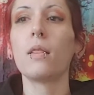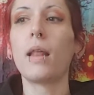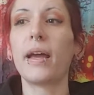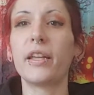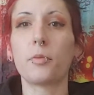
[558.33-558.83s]

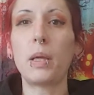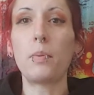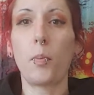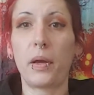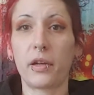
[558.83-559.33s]
Like your
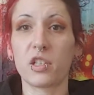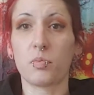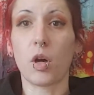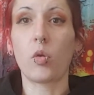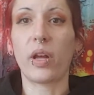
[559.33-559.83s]
people picker's
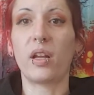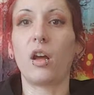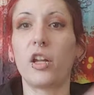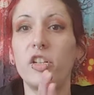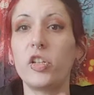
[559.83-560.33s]
broken
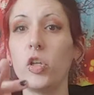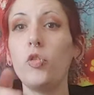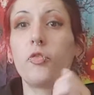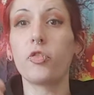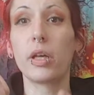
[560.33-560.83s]
until
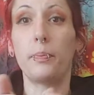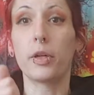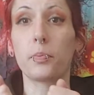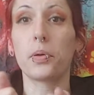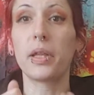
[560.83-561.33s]
you flip
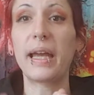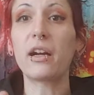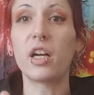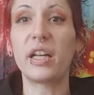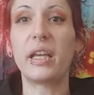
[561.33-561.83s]
your
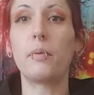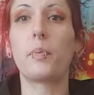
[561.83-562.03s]
polarity.